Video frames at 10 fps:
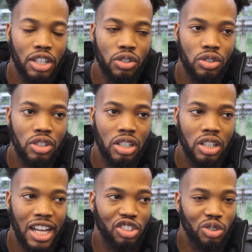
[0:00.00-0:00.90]
I do
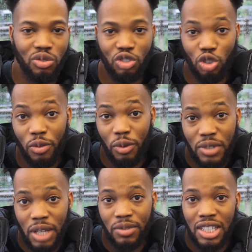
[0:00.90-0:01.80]
like doing drawing
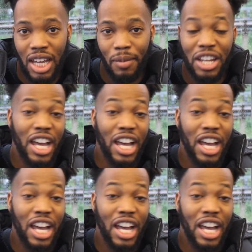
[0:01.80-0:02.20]
from time to time.